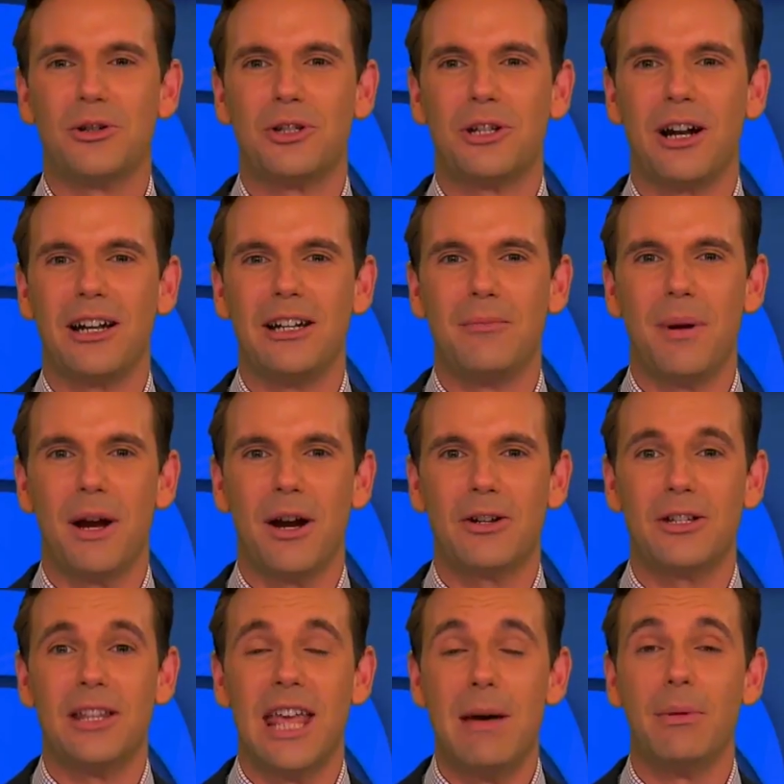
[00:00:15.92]
studied
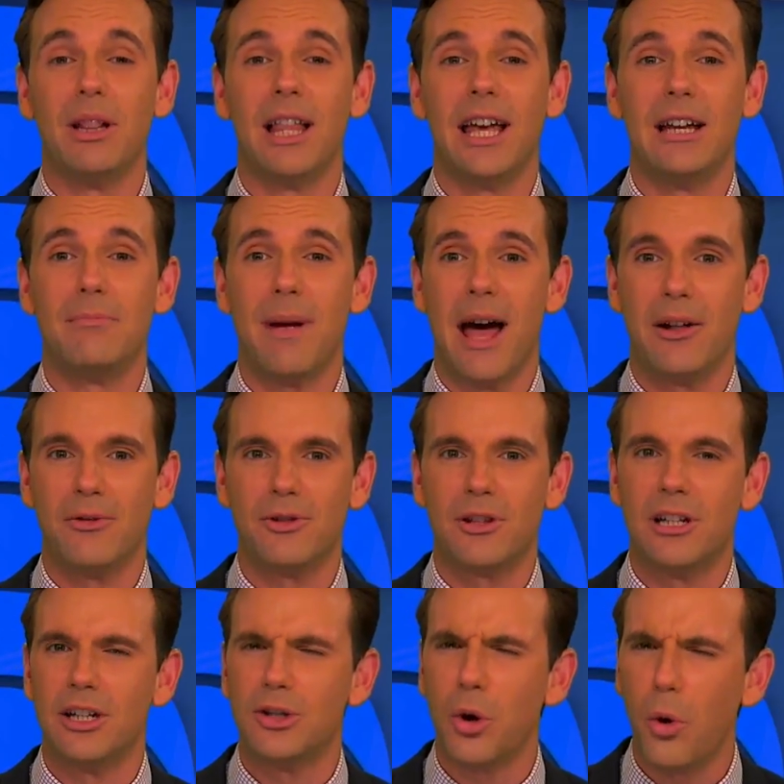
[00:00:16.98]
bears in the Himalayan mountains,
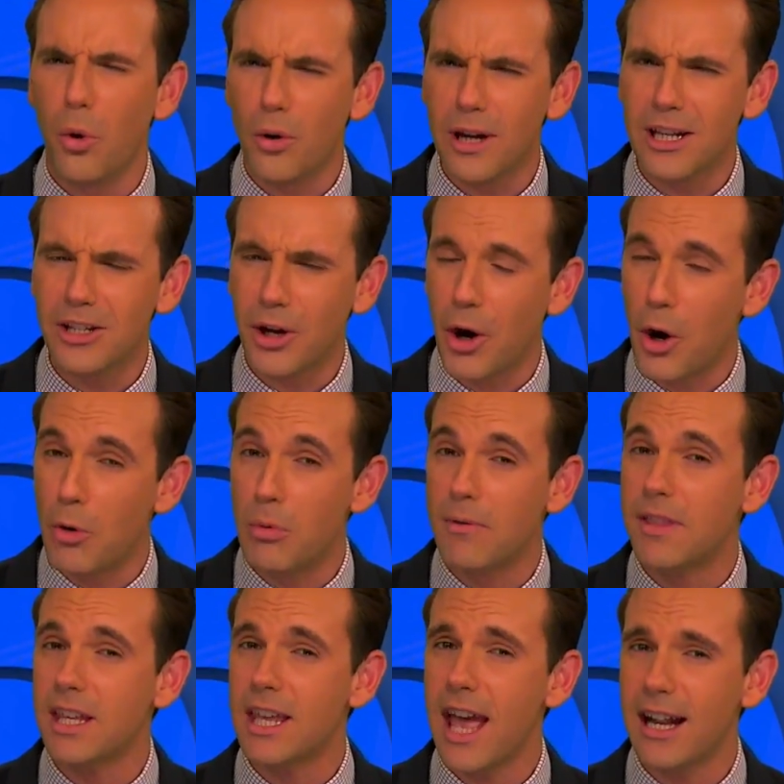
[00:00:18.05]
the notorious home
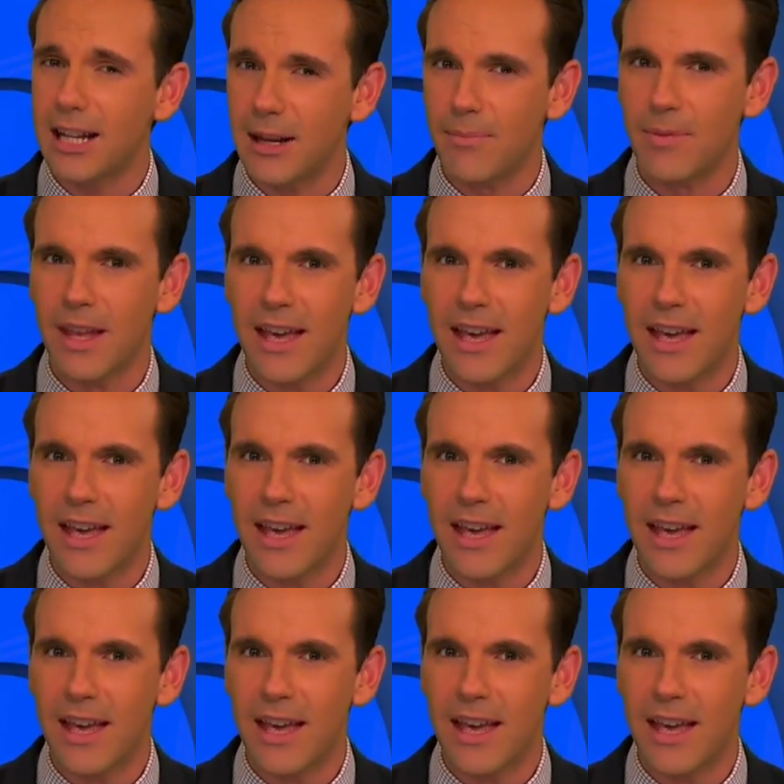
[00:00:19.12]
of the Yeti.